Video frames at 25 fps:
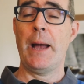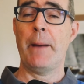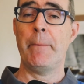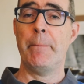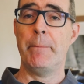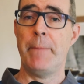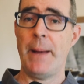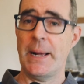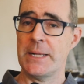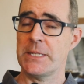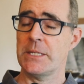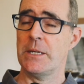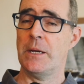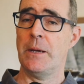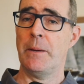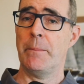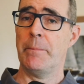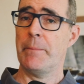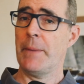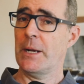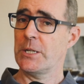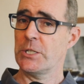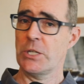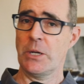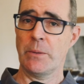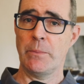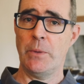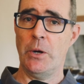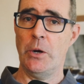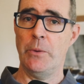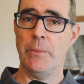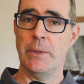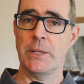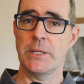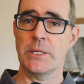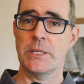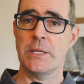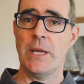and better magic
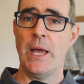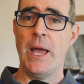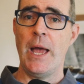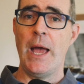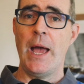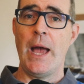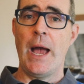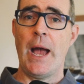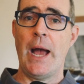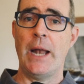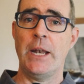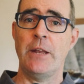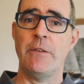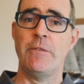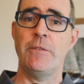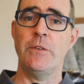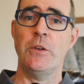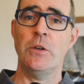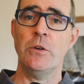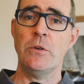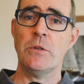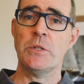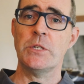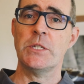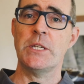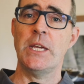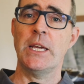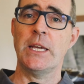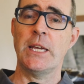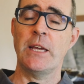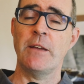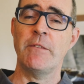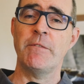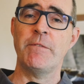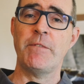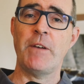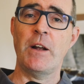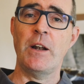moments. And if you're
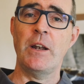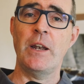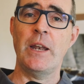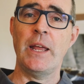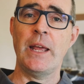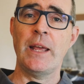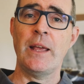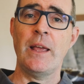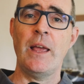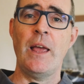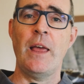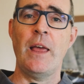seeking funding,